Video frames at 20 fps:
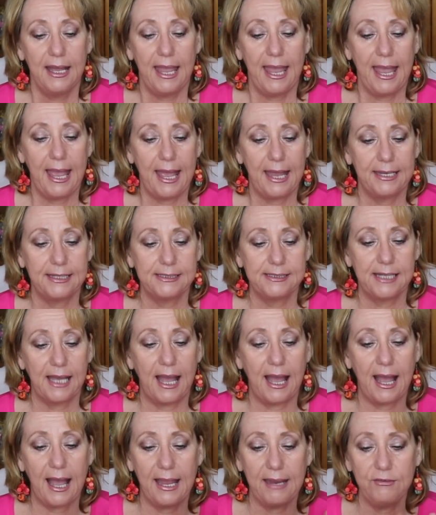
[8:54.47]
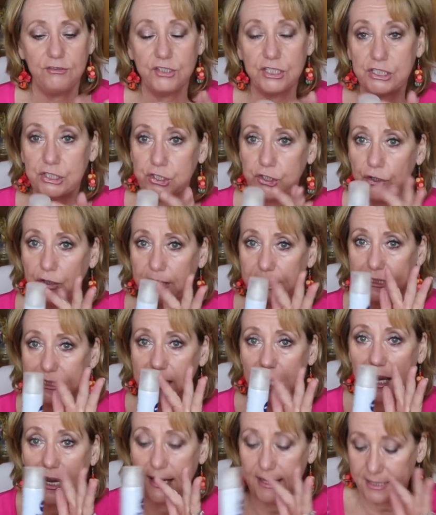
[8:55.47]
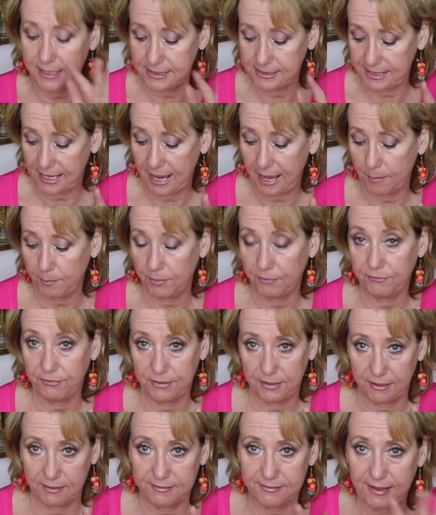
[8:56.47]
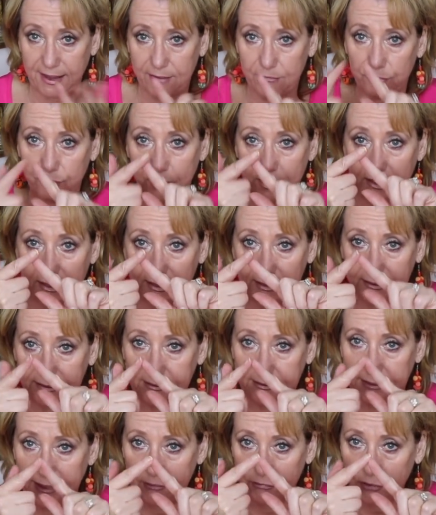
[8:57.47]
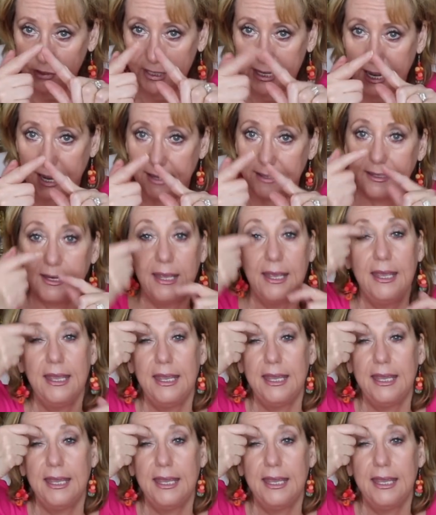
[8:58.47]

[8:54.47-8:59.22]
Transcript: And I just took a tiny dab of this every every night